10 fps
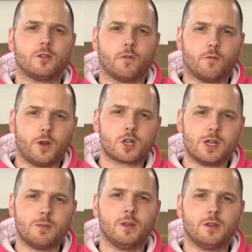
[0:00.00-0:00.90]
of
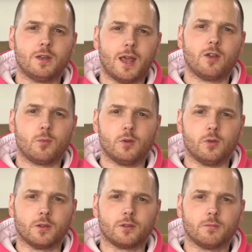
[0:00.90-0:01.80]
freshly minted
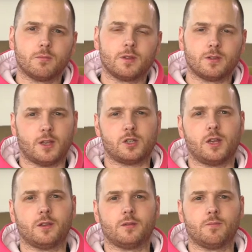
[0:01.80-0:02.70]
entrepreneurs, such
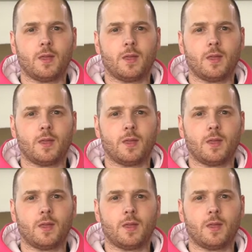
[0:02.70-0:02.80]
as,